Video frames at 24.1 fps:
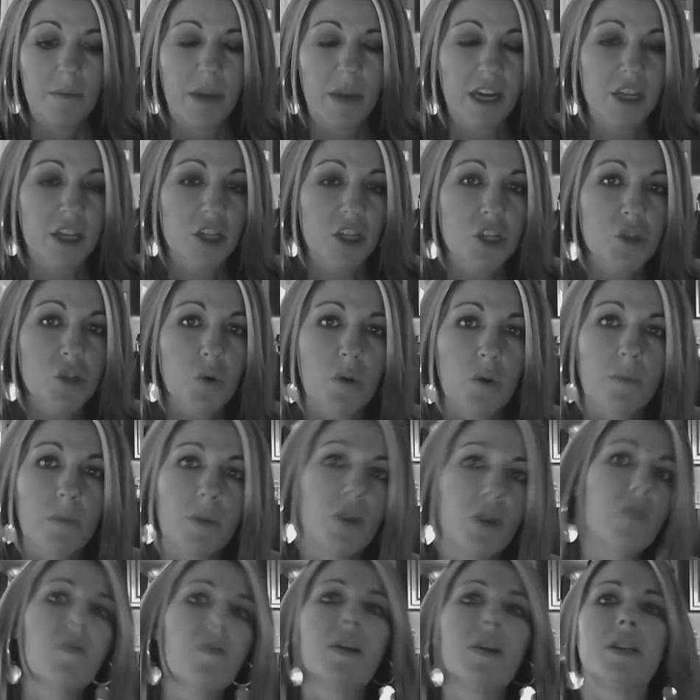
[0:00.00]
Making the short
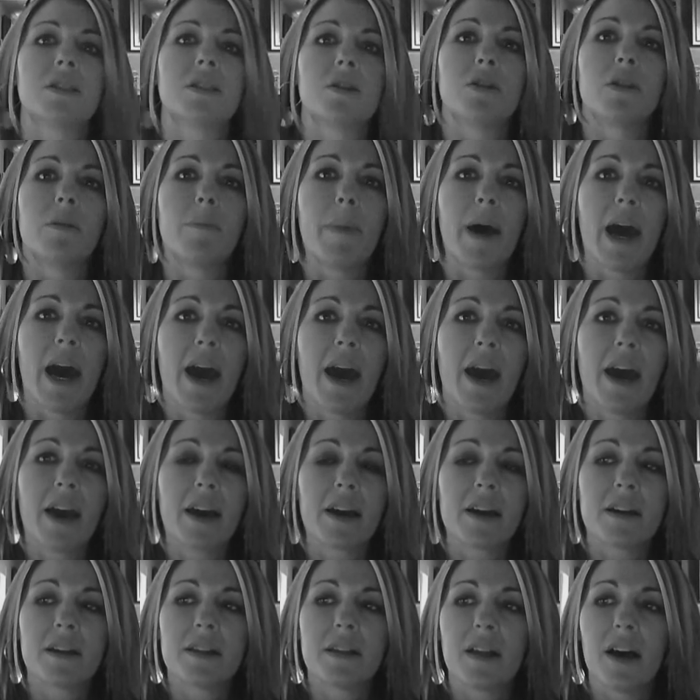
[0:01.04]
movies on the
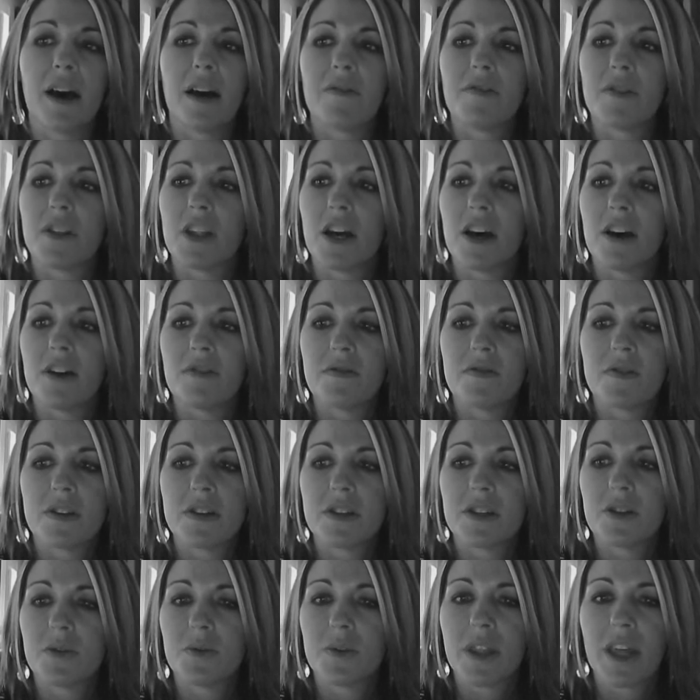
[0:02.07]
Mac, I've loved
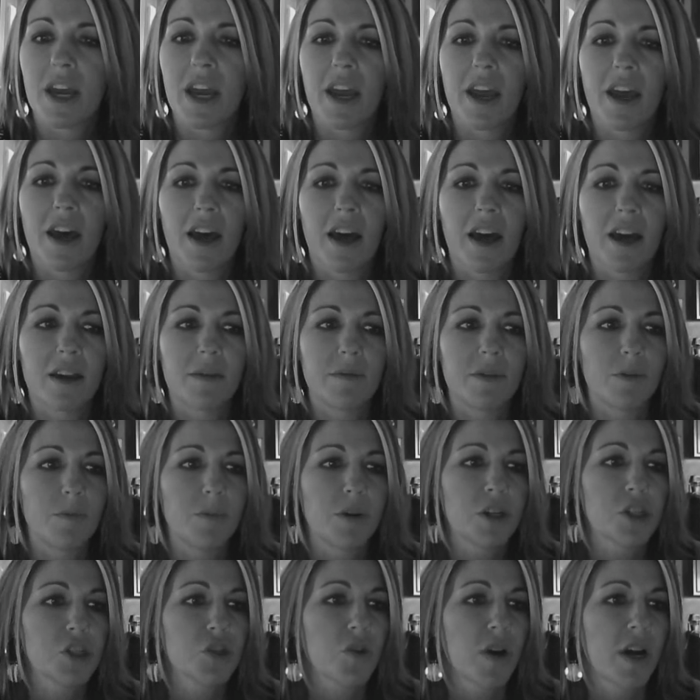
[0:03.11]
doing that. The
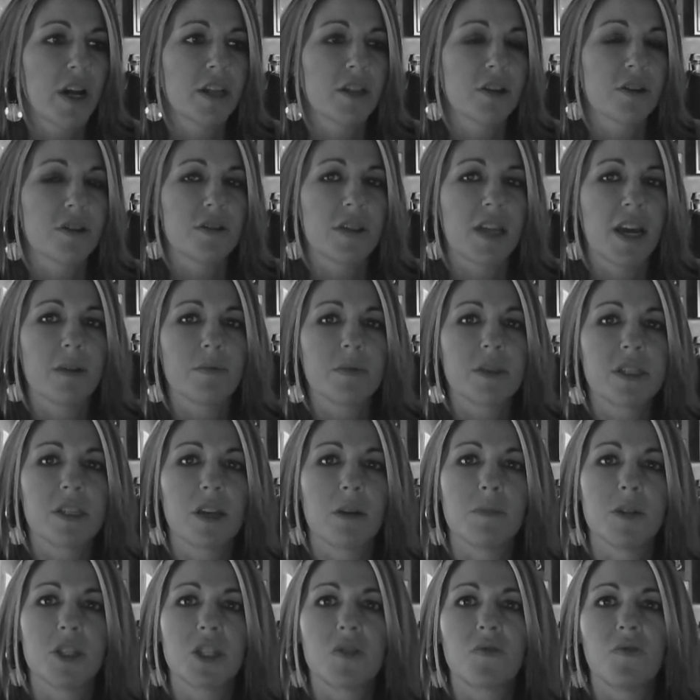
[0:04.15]
book trailer, that was
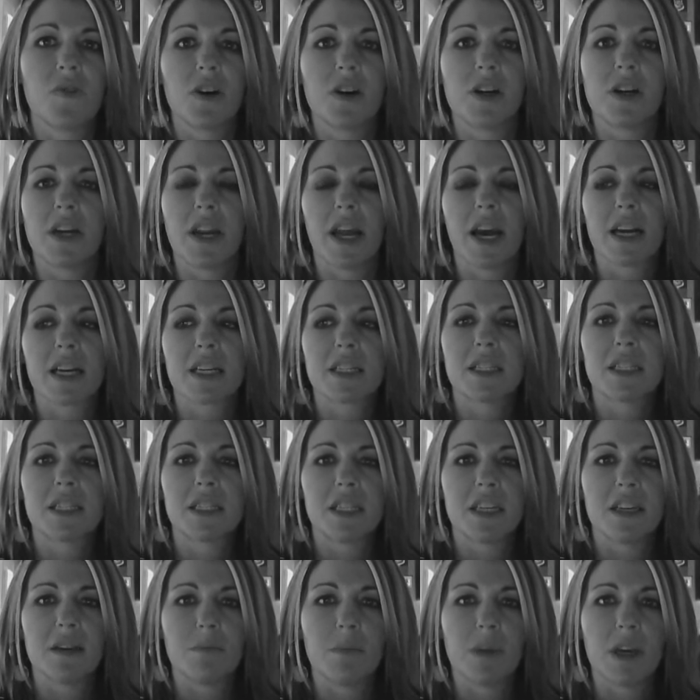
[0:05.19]
so much fun. I could
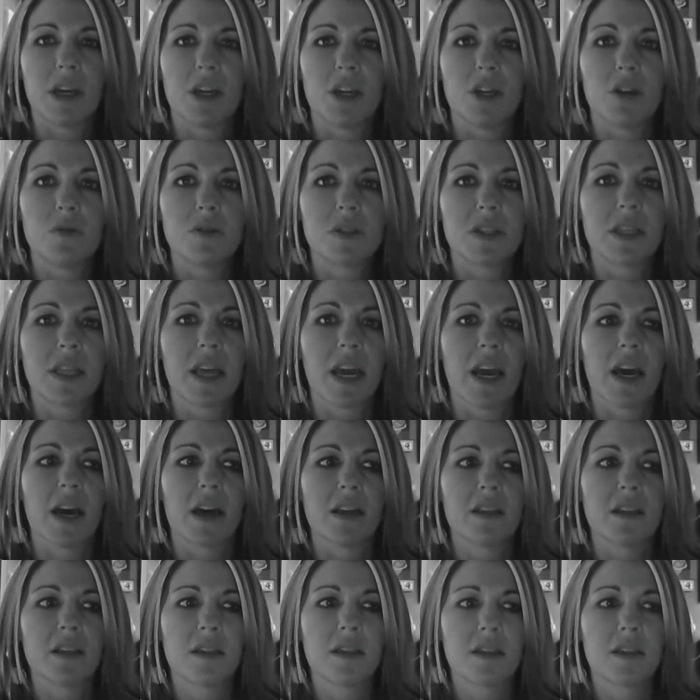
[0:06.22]
see me using
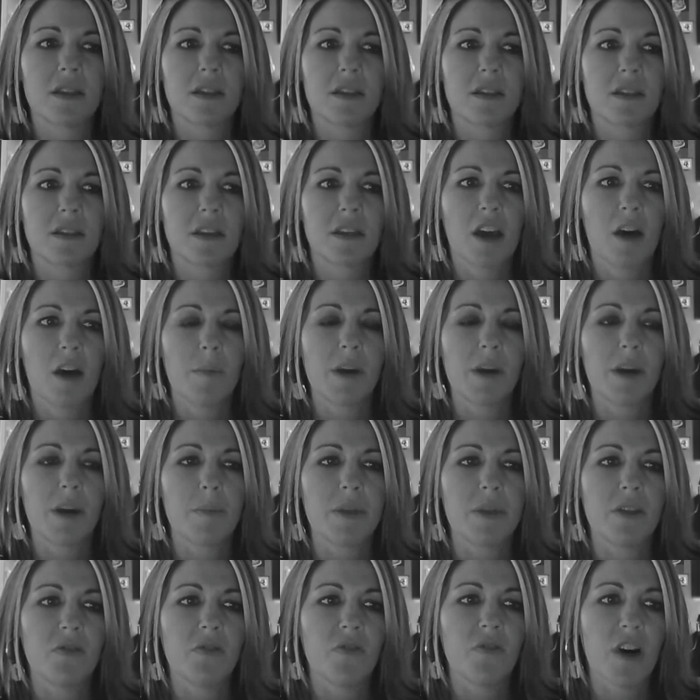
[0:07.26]
that coming up
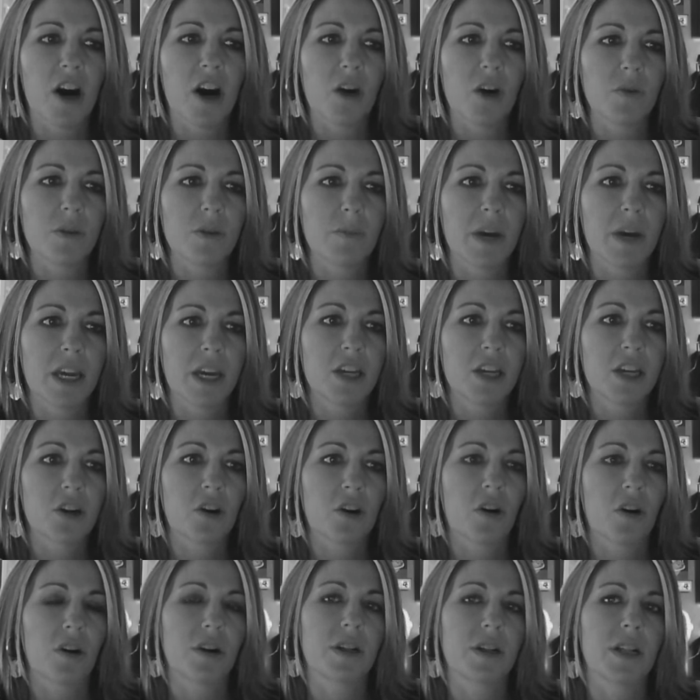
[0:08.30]
in the fall with my
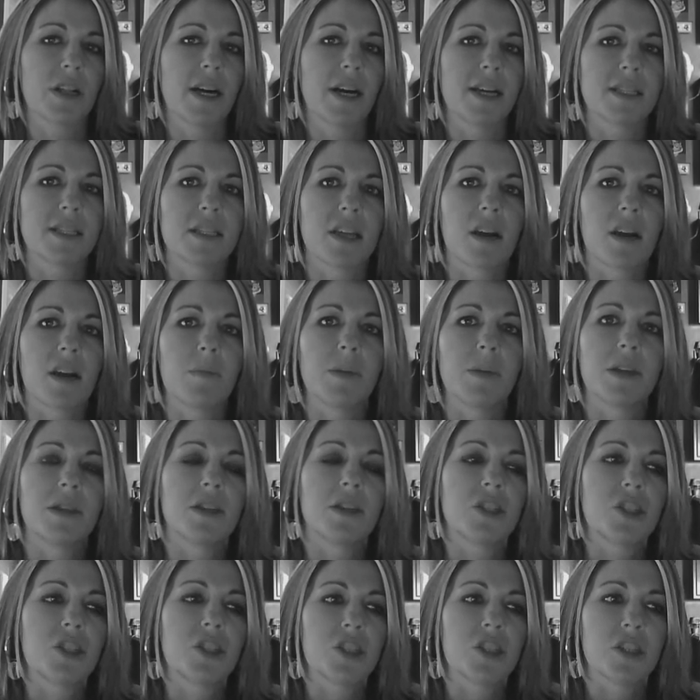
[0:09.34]
kindergarten class that I'm in
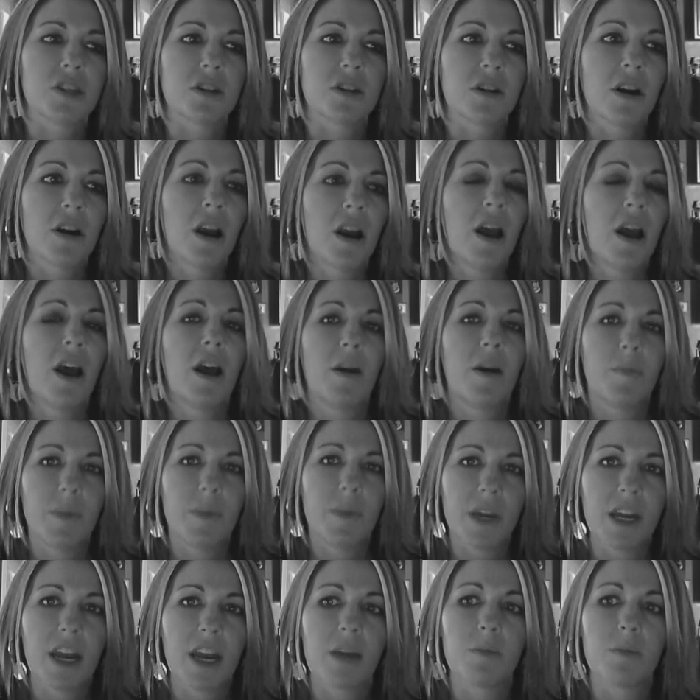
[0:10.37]
this year.
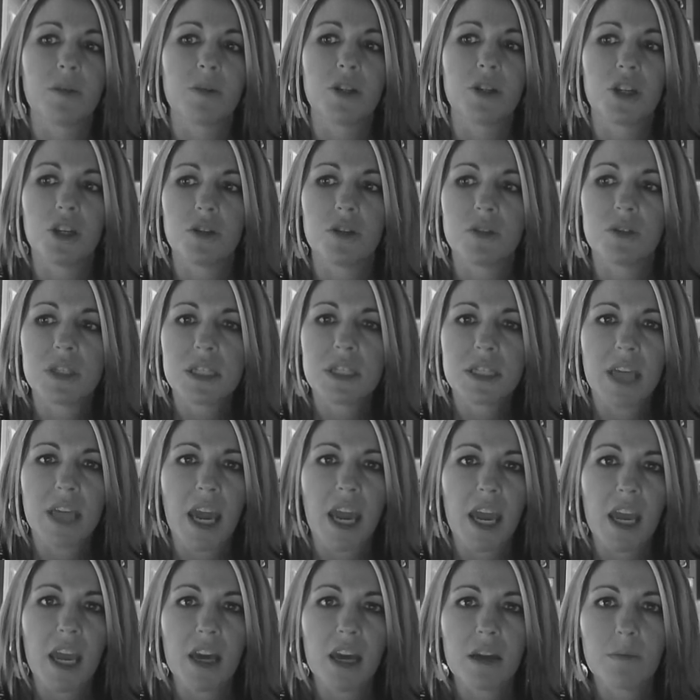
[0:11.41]
Being able to
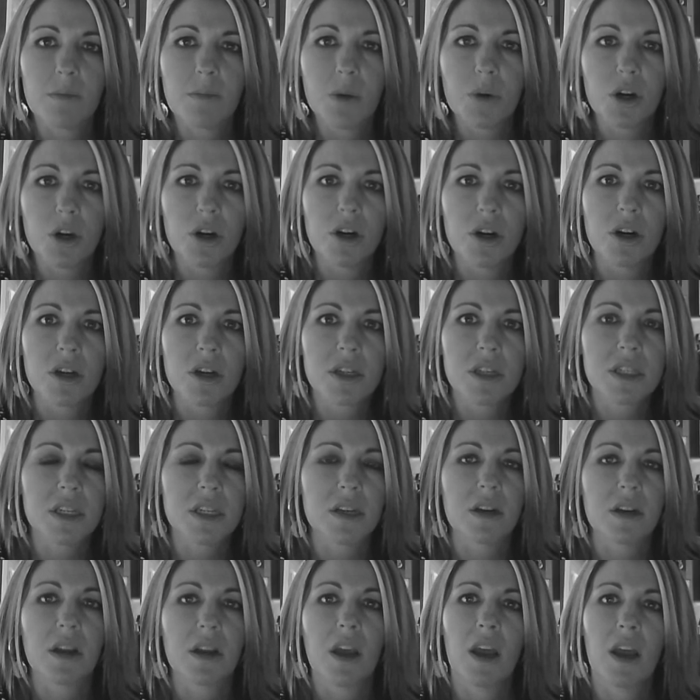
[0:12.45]
scan books
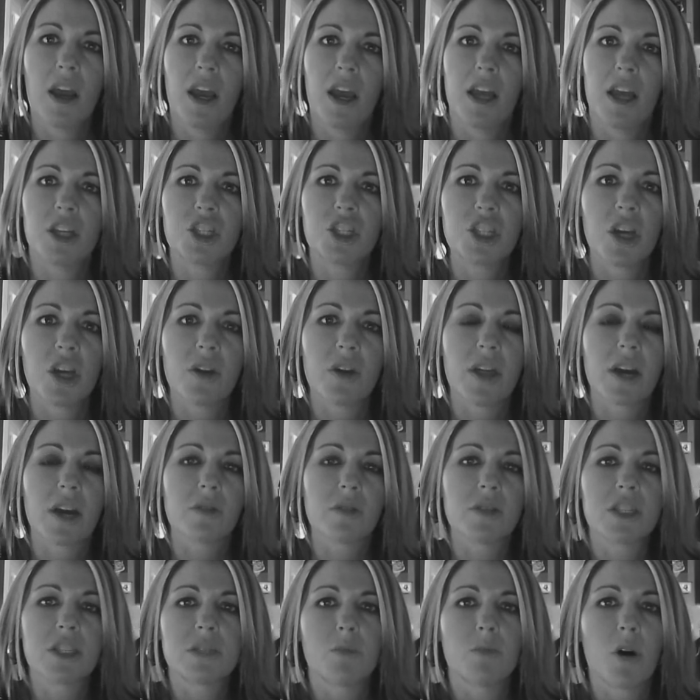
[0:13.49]
and show that
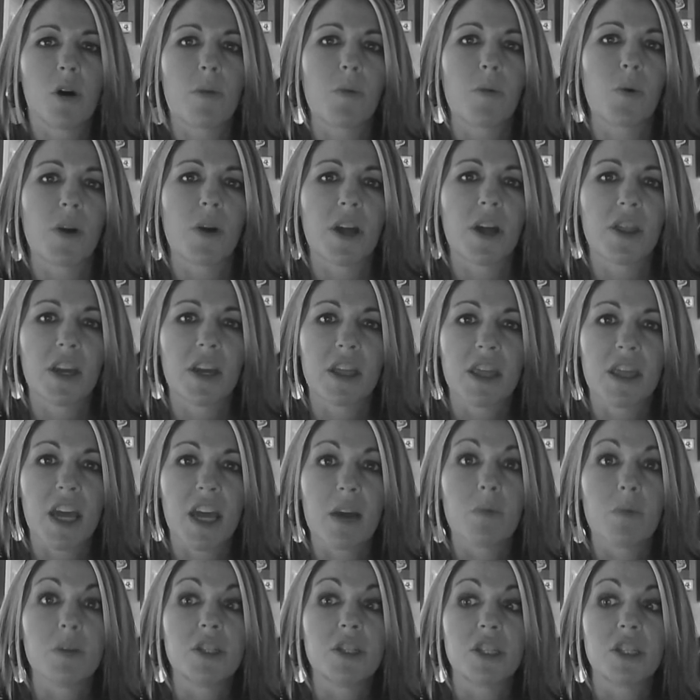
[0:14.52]
on the smartboard, I think
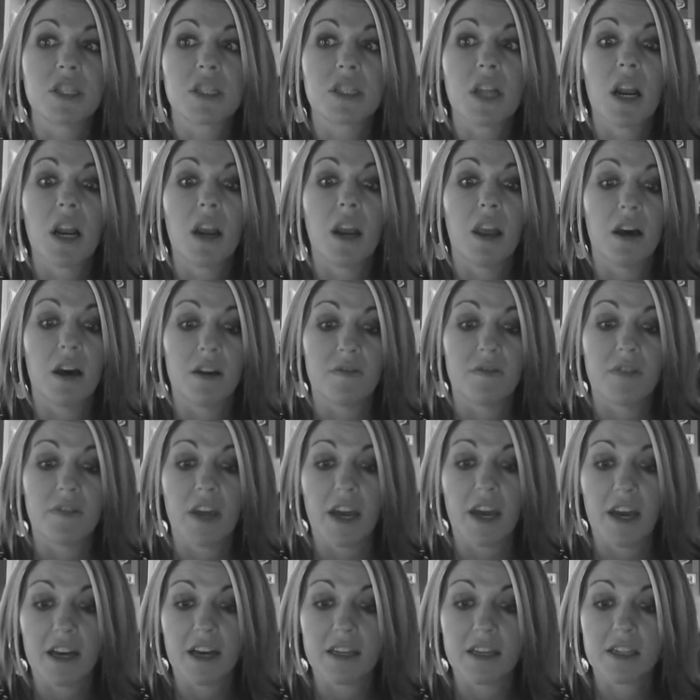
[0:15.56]
they would just love
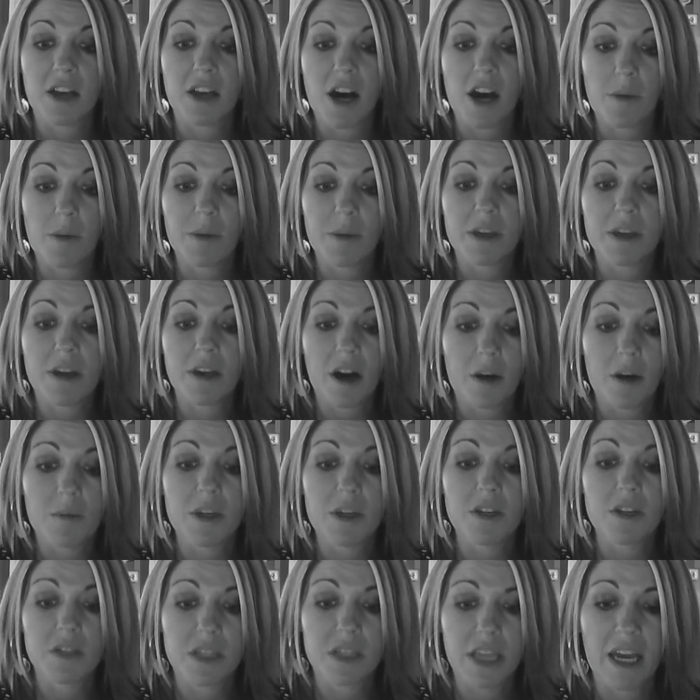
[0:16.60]
that. So I'll
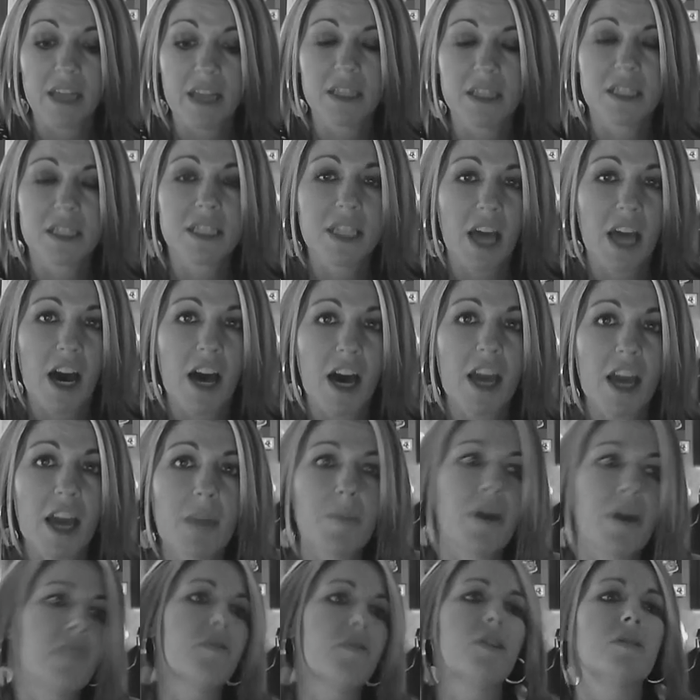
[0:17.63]
be using that. And
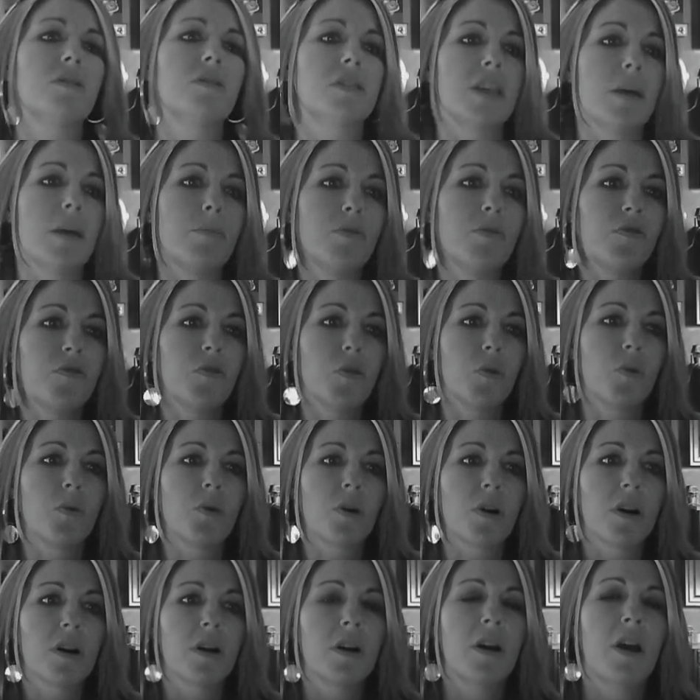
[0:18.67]
Skype, I've used that
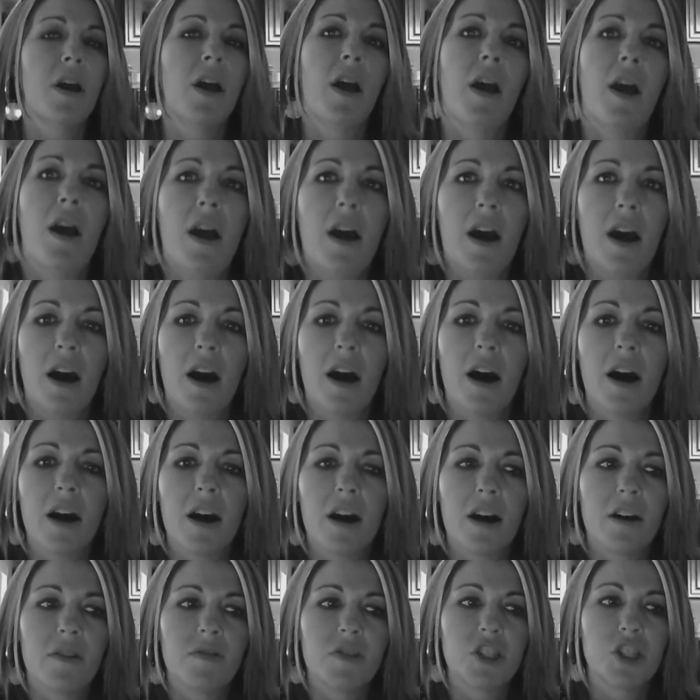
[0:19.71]
before.
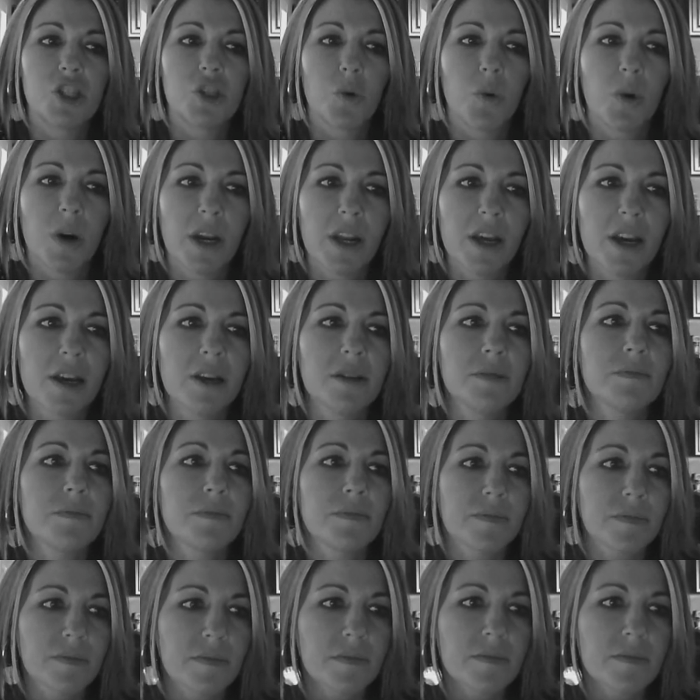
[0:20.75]
I've enjoyed it.